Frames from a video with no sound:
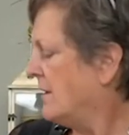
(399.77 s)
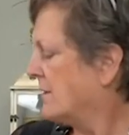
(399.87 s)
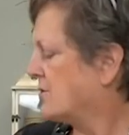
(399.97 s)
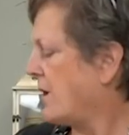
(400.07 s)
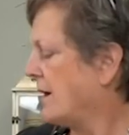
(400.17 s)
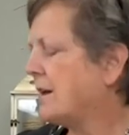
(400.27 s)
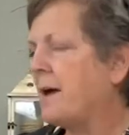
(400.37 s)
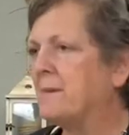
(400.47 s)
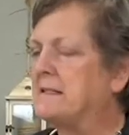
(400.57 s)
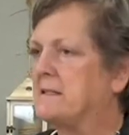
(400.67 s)
The drying
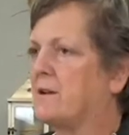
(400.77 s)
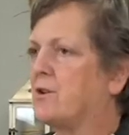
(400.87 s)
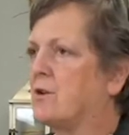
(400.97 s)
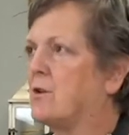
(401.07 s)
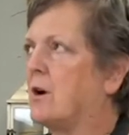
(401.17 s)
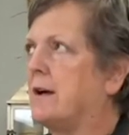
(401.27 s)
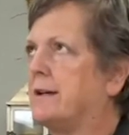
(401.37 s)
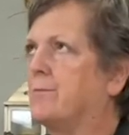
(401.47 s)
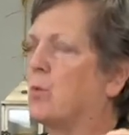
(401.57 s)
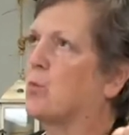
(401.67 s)
time extender
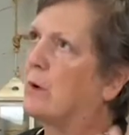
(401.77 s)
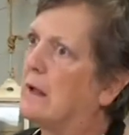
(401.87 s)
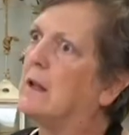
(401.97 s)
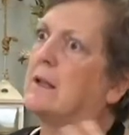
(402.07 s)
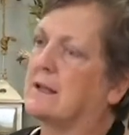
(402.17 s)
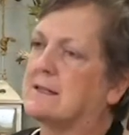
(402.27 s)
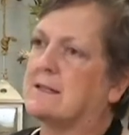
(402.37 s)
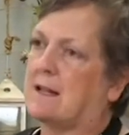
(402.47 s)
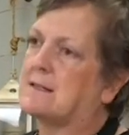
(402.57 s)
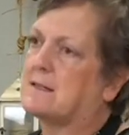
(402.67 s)
um, really
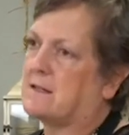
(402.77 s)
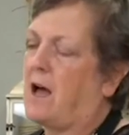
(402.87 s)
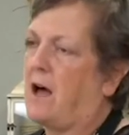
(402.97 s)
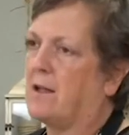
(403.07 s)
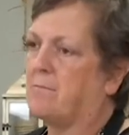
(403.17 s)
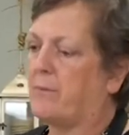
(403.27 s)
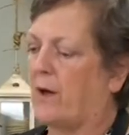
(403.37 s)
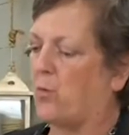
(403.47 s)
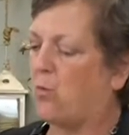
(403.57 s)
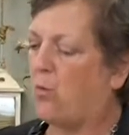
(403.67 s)
extends the time,
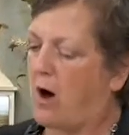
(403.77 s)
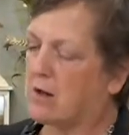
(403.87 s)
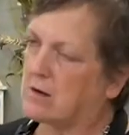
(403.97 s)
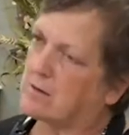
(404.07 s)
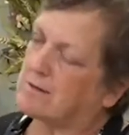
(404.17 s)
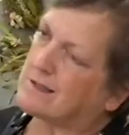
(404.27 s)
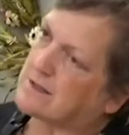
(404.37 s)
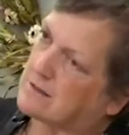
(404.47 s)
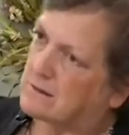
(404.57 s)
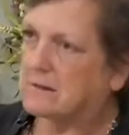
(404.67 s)
but water
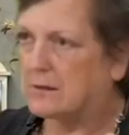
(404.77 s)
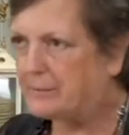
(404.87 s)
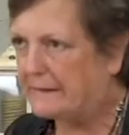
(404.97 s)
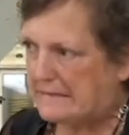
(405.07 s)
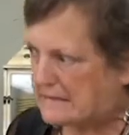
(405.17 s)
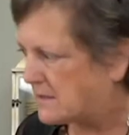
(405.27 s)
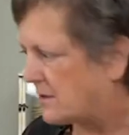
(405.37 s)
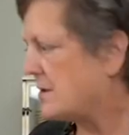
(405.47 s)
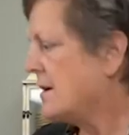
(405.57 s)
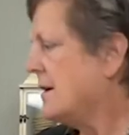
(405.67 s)
is a little bit
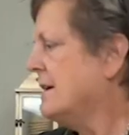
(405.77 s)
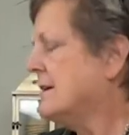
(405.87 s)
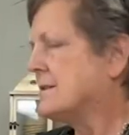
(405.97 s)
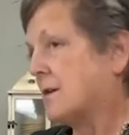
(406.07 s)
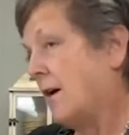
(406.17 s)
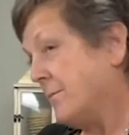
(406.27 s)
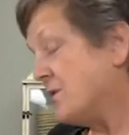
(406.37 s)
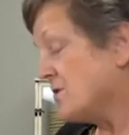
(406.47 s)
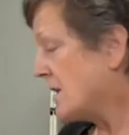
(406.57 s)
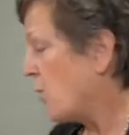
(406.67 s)
easier. So I'm
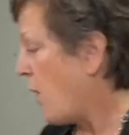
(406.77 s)
using